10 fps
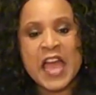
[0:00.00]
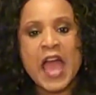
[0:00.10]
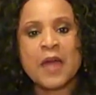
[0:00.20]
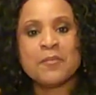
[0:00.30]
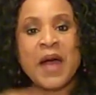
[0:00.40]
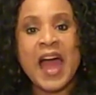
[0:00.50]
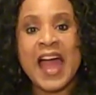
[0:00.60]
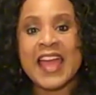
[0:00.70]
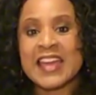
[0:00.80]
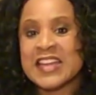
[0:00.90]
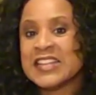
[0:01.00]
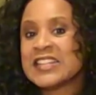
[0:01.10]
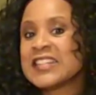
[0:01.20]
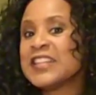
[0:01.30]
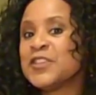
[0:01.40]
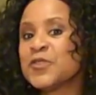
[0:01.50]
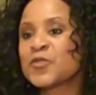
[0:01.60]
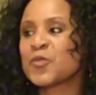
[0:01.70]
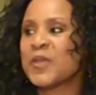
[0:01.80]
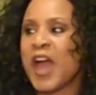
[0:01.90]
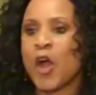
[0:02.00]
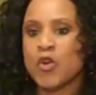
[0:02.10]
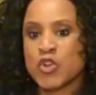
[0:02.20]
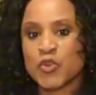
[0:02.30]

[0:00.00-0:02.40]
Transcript: And by ten years from now,